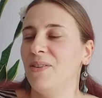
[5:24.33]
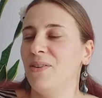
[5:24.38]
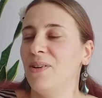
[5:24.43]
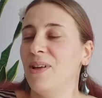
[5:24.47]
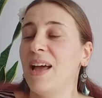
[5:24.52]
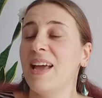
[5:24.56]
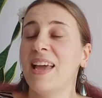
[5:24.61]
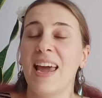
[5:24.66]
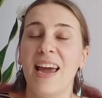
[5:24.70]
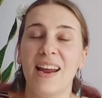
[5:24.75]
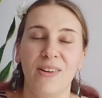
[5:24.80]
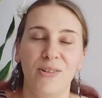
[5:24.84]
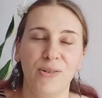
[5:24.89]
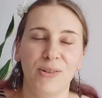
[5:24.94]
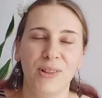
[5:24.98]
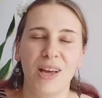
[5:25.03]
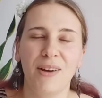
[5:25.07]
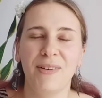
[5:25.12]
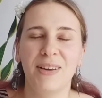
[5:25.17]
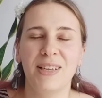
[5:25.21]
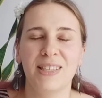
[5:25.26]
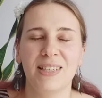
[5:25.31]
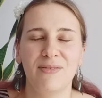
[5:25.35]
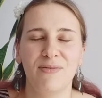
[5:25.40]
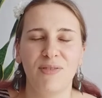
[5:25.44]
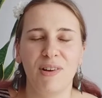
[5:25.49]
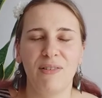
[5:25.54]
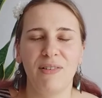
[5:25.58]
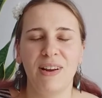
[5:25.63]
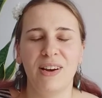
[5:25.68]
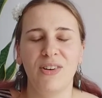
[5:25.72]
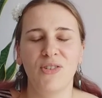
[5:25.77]
again, although it's a
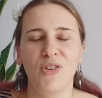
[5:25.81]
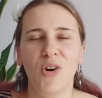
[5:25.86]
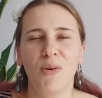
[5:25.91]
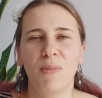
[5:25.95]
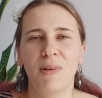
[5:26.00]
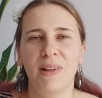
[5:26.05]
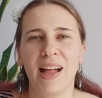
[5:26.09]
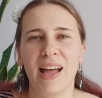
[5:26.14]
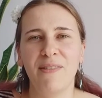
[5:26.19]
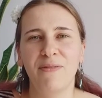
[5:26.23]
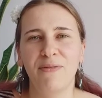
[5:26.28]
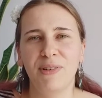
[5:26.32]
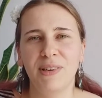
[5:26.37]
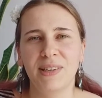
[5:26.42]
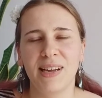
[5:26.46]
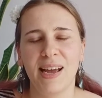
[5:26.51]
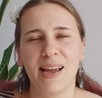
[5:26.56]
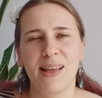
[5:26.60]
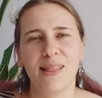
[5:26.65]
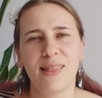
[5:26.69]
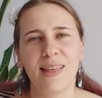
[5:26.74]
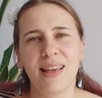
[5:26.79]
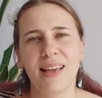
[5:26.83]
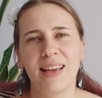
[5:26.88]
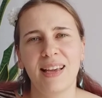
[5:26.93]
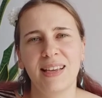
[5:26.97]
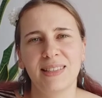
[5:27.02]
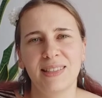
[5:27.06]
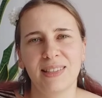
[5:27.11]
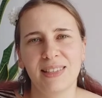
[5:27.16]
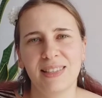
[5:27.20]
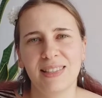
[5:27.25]
very normal everyday thing,
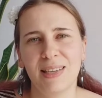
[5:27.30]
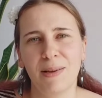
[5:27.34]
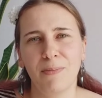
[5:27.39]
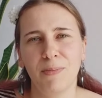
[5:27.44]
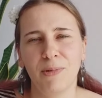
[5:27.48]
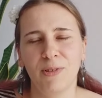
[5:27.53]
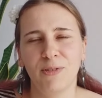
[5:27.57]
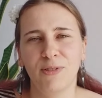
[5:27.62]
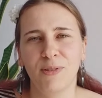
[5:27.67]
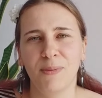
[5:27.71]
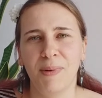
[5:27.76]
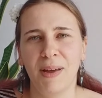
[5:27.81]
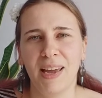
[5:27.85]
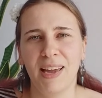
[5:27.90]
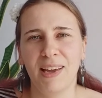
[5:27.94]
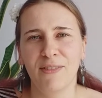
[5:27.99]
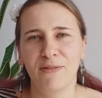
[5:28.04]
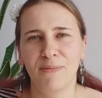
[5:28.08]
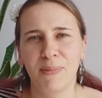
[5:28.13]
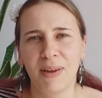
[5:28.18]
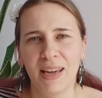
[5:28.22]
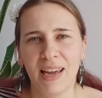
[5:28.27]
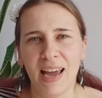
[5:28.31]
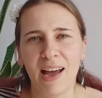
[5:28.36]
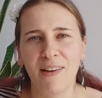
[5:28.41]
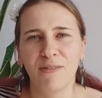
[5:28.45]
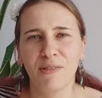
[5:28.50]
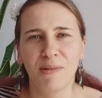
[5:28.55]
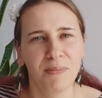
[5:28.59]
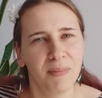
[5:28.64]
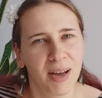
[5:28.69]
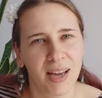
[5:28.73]
it's a symbol for me of me
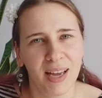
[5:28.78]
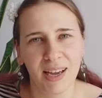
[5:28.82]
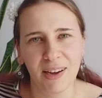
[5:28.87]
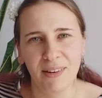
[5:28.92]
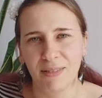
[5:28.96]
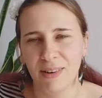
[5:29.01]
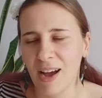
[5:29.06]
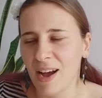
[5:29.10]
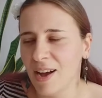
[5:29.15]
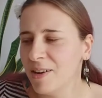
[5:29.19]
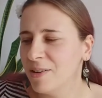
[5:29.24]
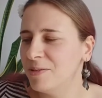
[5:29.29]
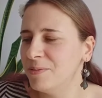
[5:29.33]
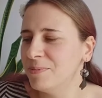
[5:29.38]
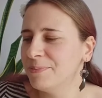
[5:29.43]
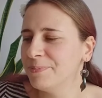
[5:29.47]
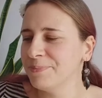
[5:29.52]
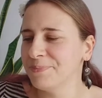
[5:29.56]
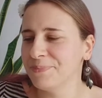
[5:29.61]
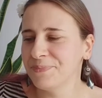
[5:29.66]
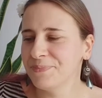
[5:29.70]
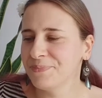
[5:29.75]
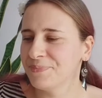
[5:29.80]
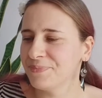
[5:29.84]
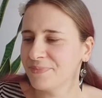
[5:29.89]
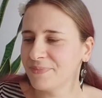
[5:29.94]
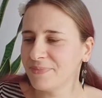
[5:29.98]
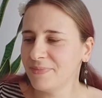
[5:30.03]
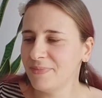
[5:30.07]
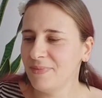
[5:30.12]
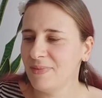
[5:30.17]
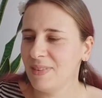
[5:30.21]
having my own home,
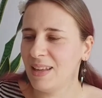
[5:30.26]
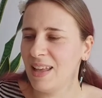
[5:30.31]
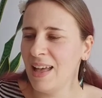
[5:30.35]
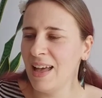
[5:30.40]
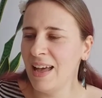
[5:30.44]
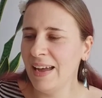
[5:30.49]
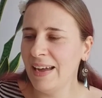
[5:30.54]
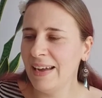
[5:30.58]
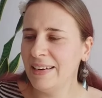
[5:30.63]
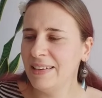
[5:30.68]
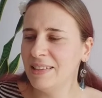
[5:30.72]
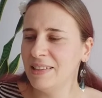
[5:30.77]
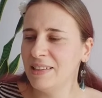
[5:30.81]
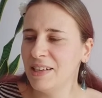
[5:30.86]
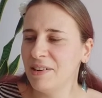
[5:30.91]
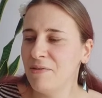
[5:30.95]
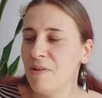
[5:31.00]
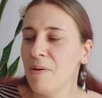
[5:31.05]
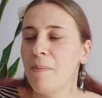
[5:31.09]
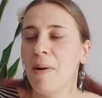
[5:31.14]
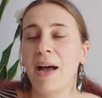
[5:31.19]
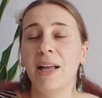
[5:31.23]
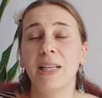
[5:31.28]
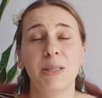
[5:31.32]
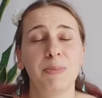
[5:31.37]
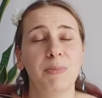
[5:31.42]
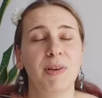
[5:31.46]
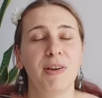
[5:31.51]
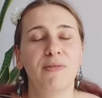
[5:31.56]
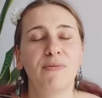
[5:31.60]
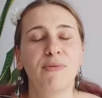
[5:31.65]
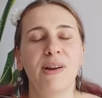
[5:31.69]
and it reminds
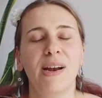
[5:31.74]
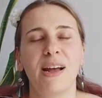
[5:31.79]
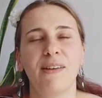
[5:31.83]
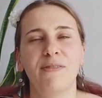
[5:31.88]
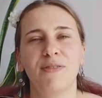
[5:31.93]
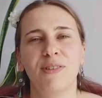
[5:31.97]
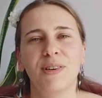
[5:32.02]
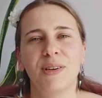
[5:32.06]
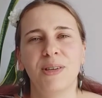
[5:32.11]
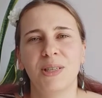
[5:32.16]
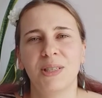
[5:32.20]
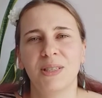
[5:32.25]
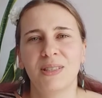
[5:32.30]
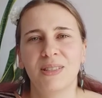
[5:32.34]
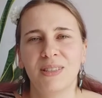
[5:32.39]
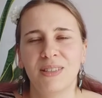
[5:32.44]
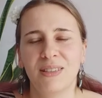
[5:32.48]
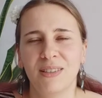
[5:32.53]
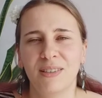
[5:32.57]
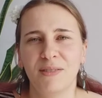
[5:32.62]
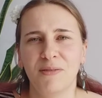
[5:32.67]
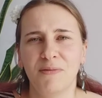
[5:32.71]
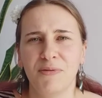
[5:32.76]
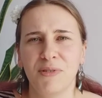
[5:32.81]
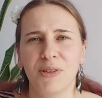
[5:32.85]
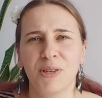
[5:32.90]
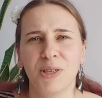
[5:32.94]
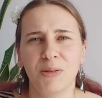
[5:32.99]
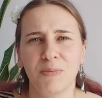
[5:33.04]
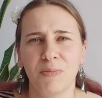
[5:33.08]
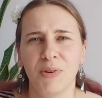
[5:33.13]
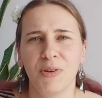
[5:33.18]
me of when I first
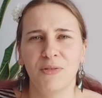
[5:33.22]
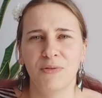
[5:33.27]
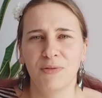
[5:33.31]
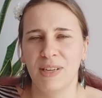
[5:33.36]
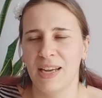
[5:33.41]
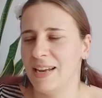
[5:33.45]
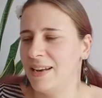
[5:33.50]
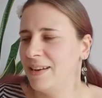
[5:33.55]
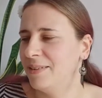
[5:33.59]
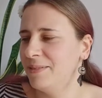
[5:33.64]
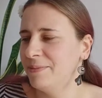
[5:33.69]
moved in.